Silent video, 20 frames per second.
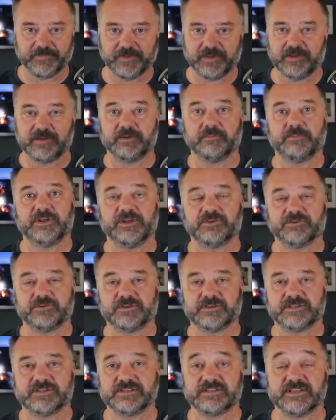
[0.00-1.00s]
be
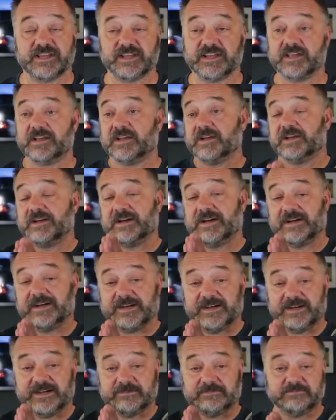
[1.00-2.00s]
interesting to see.
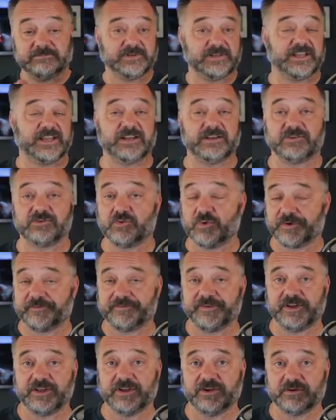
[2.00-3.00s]
Again, quick
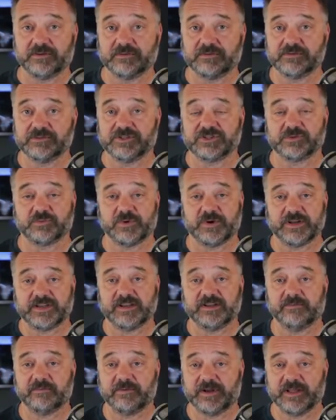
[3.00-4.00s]
video, just want to give
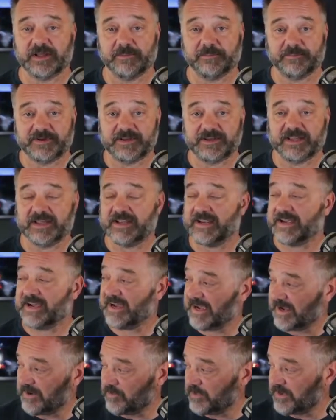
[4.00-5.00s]
everybody up a date. I
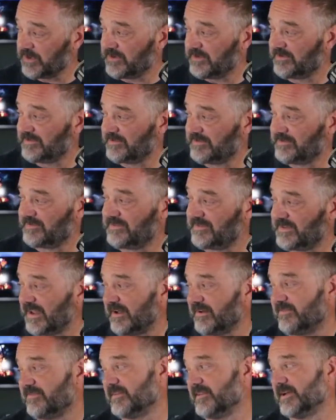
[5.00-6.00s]
would
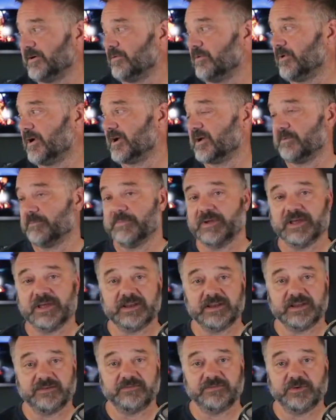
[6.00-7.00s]
definitely recommend
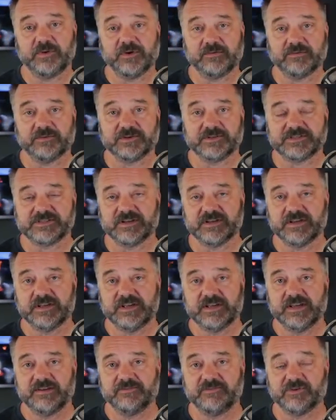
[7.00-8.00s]
if you're
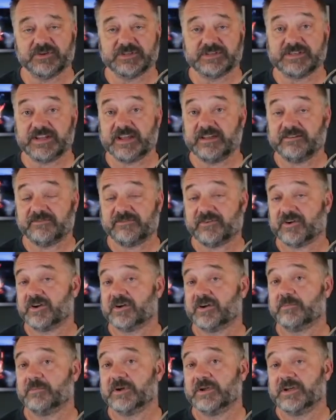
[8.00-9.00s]
a State
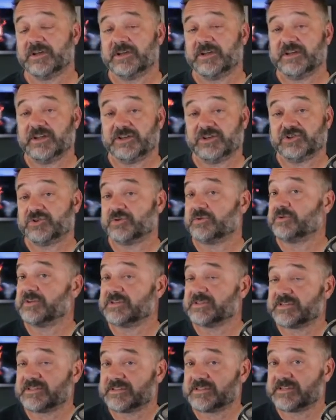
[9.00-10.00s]
Farm
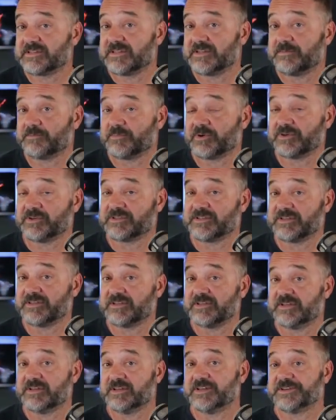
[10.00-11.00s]
insurance person
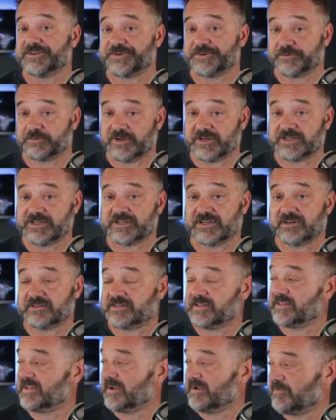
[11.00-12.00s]
to reach out to
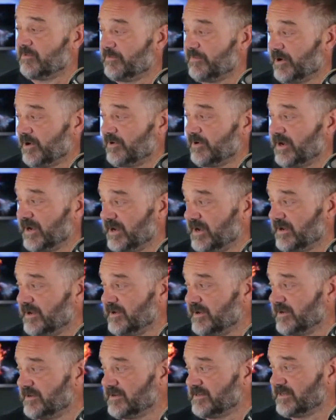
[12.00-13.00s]
them about
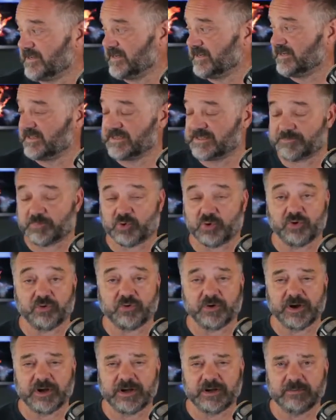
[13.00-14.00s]
getting into this
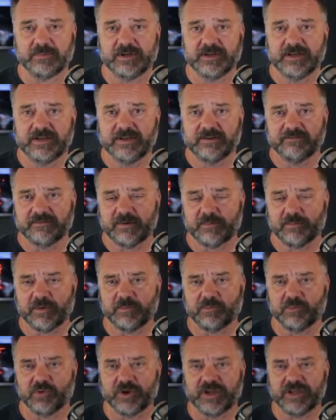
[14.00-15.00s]
program. If I remember
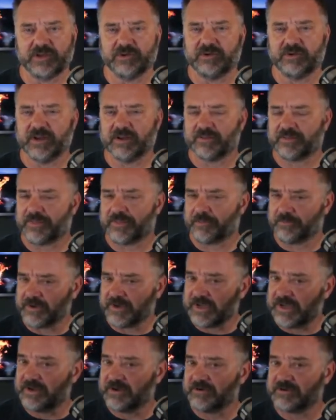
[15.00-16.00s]
right, you get 3
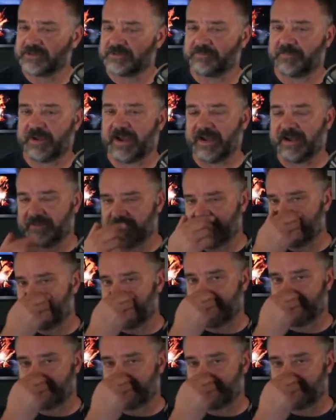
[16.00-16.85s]
years paid, and then after